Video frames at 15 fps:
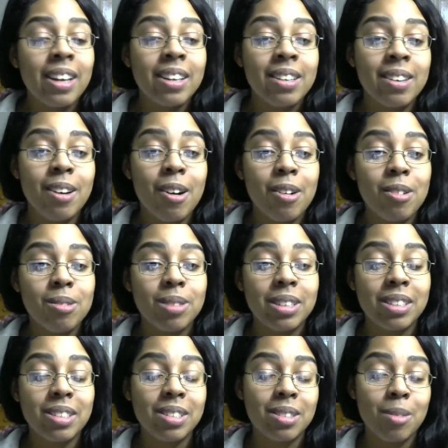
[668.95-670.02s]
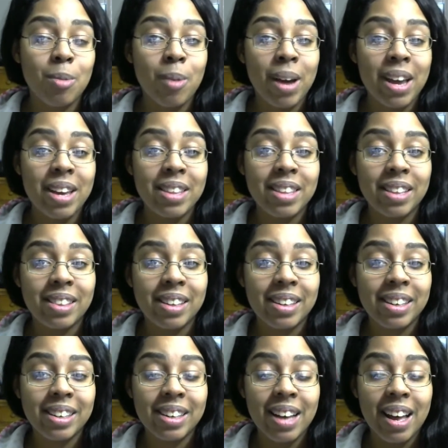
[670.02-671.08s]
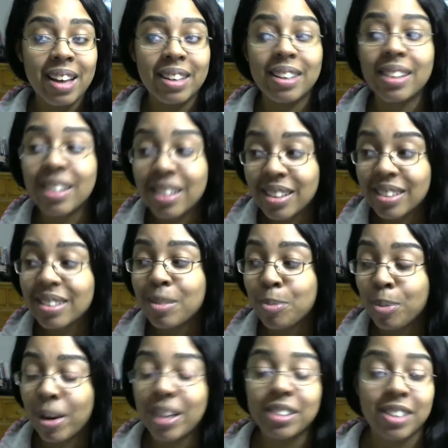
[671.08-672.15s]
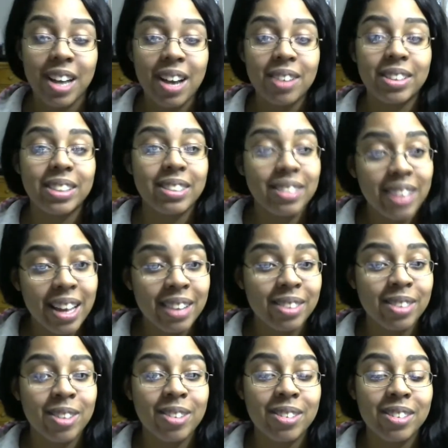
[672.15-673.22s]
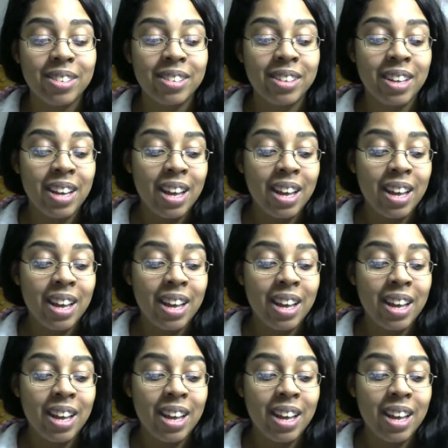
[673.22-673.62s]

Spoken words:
you know, this is a way that they can kind of branch out and learn